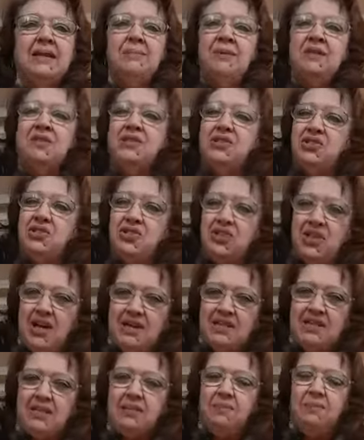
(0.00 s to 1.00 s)
but to
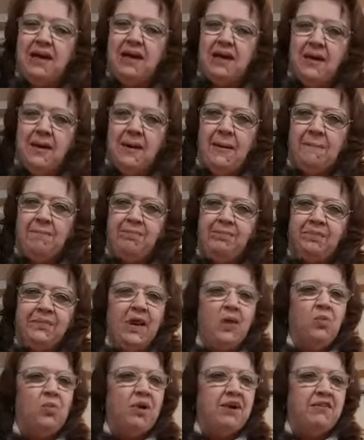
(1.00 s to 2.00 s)
just become
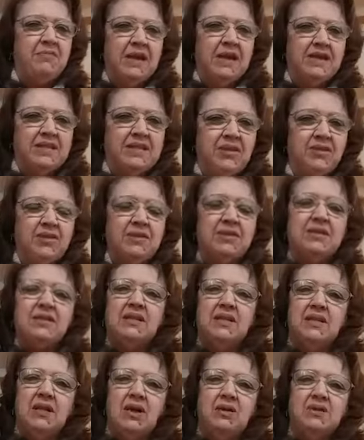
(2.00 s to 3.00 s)
one of my
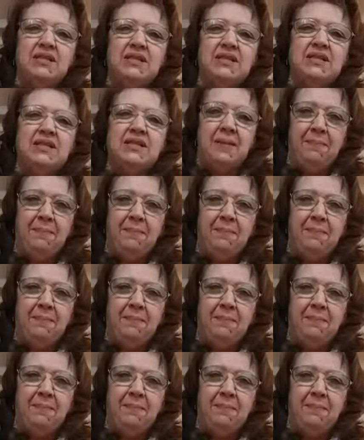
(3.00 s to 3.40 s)
dearest, closest,